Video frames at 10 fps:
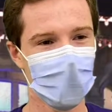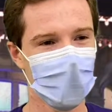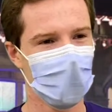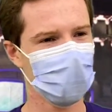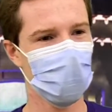
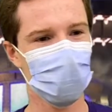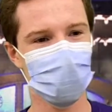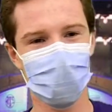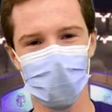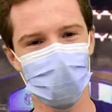along with
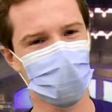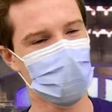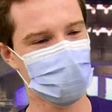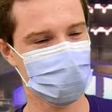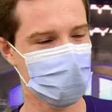my other
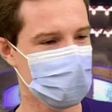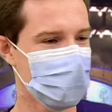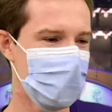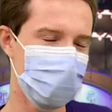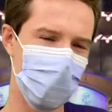goals
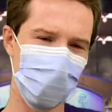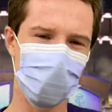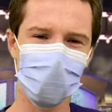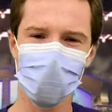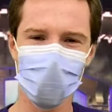like not
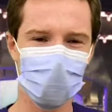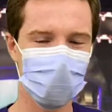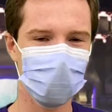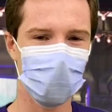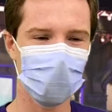playing goalie in a
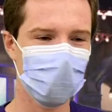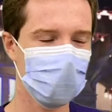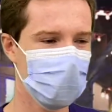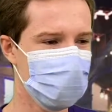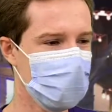soccer
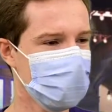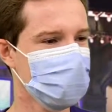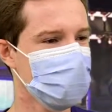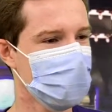game and